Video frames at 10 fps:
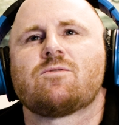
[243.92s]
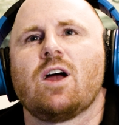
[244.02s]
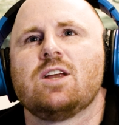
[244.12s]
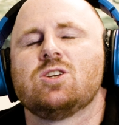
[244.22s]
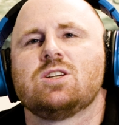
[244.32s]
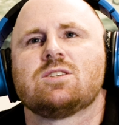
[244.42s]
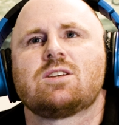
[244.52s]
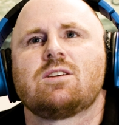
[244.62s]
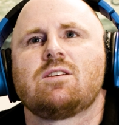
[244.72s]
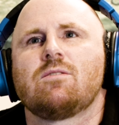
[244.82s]
friend to
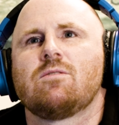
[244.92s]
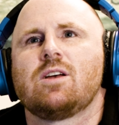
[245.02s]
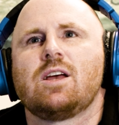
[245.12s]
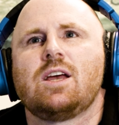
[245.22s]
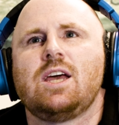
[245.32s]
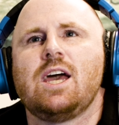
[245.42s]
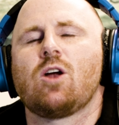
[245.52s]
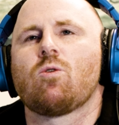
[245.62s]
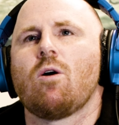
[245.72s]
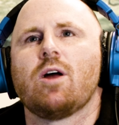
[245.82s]
just kick
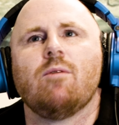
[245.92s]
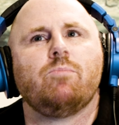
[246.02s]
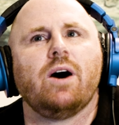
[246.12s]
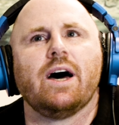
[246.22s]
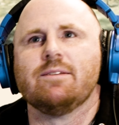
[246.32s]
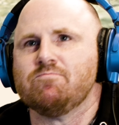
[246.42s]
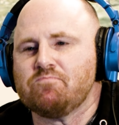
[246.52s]
grown-up butt.